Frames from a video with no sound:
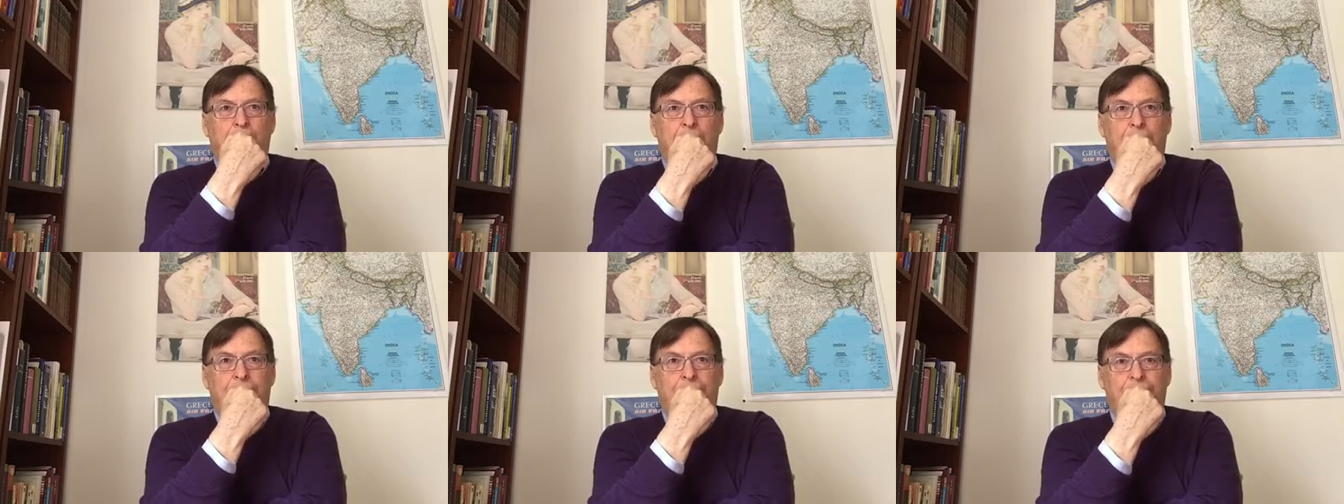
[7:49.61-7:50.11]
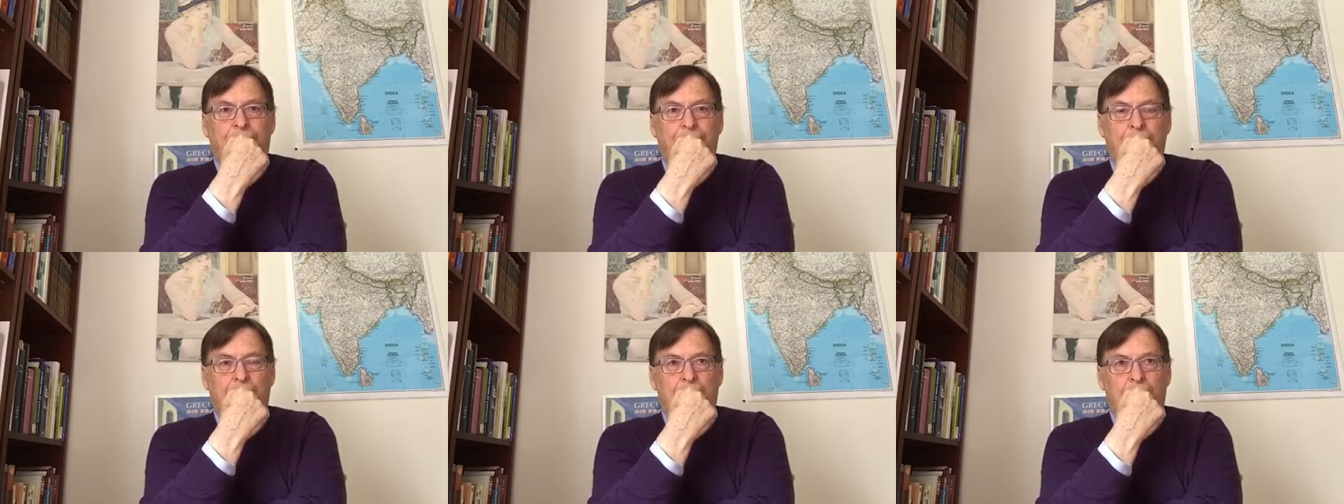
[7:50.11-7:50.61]

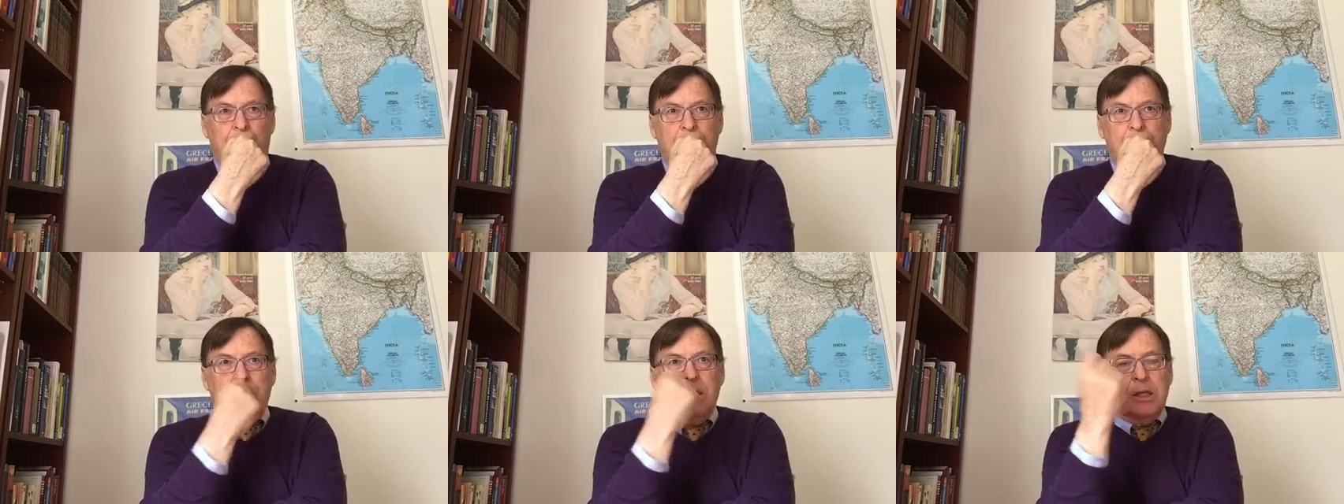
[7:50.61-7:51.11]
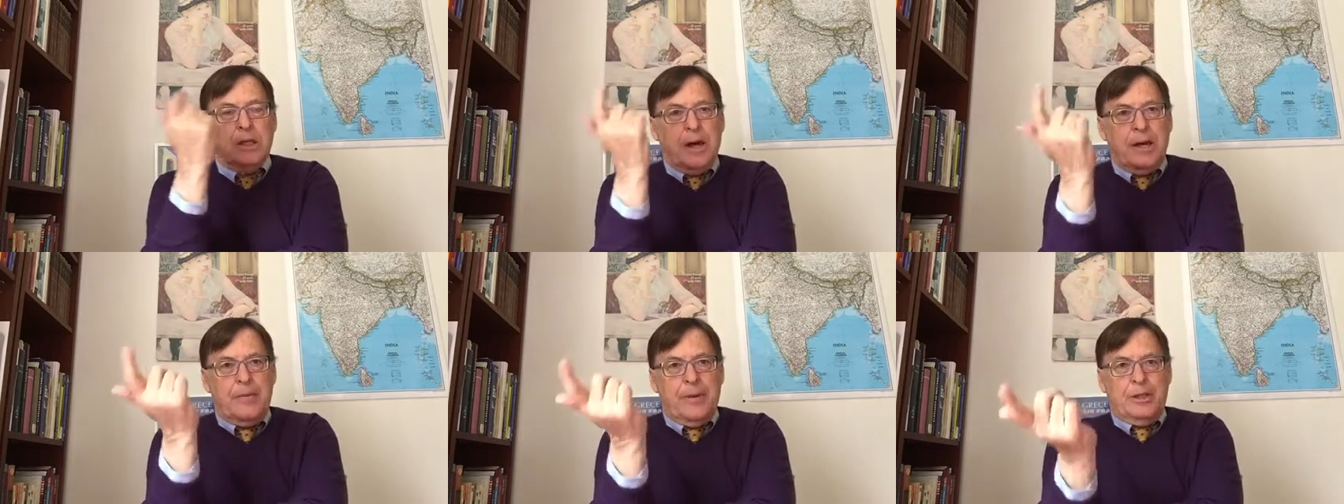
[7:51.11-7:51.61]
I want you to
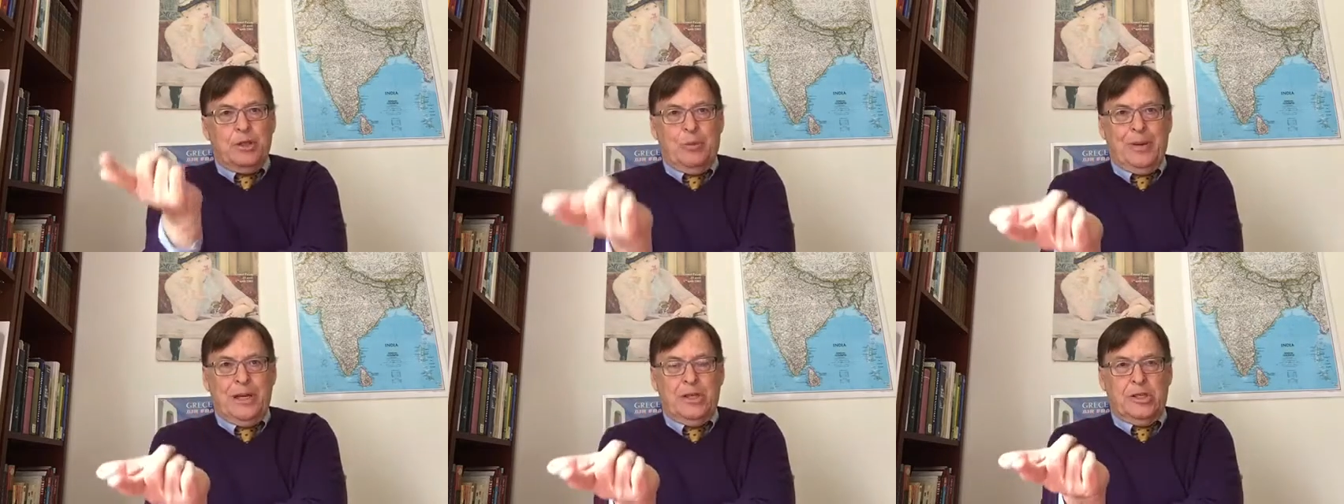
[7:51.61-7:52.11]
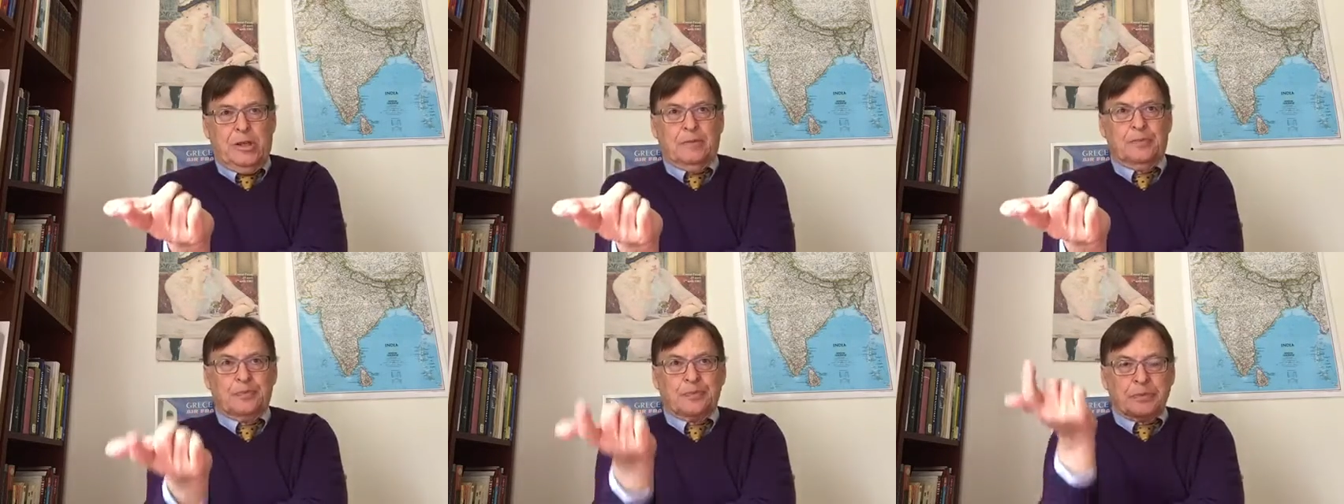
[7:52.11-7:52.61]
decide about your pacing.